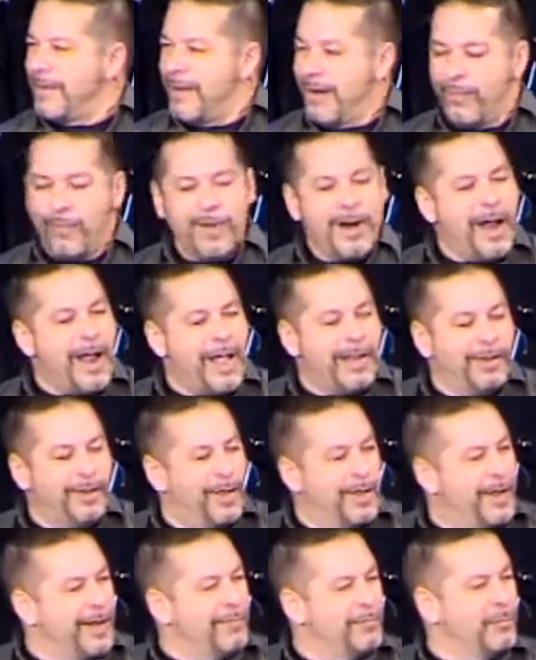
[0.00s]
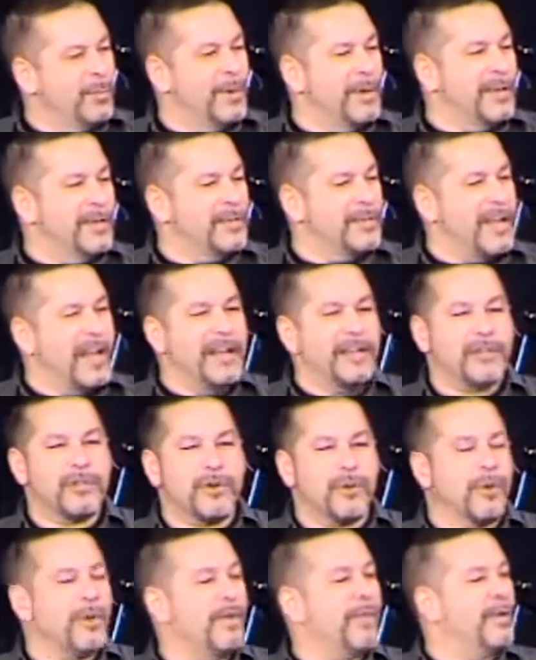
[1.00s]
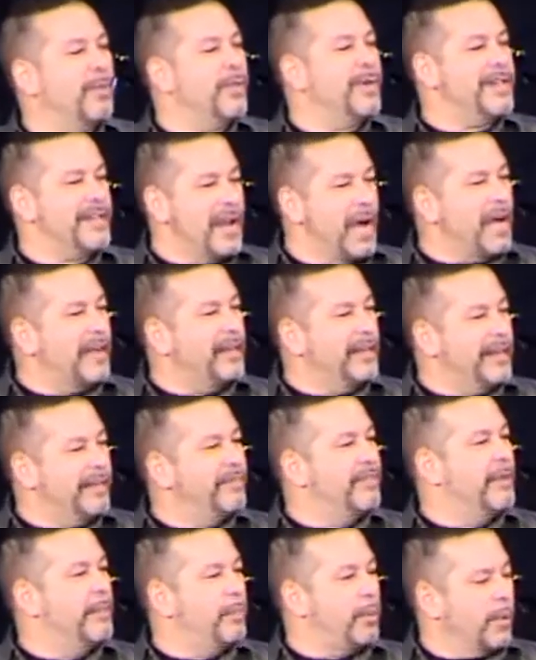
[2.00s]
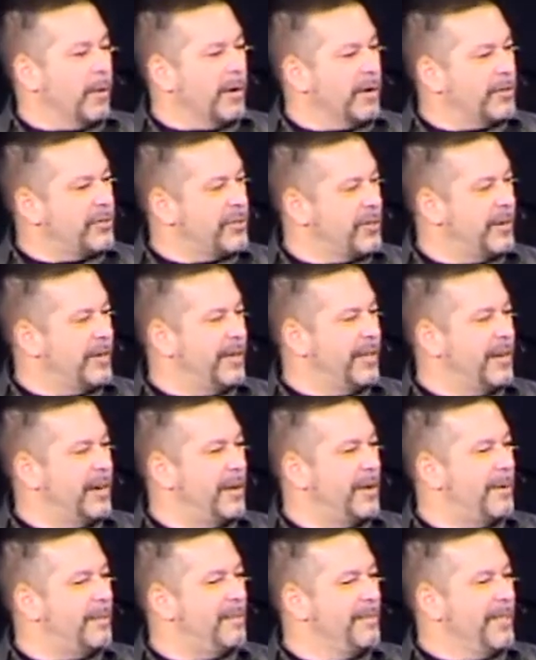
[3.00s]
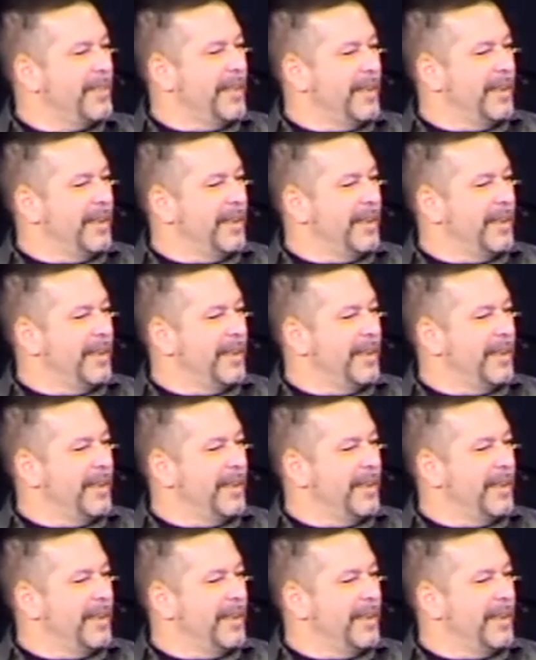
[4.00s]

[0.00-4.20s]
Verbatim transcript: And one I loved was a squirrel that would not leave the porch, you know?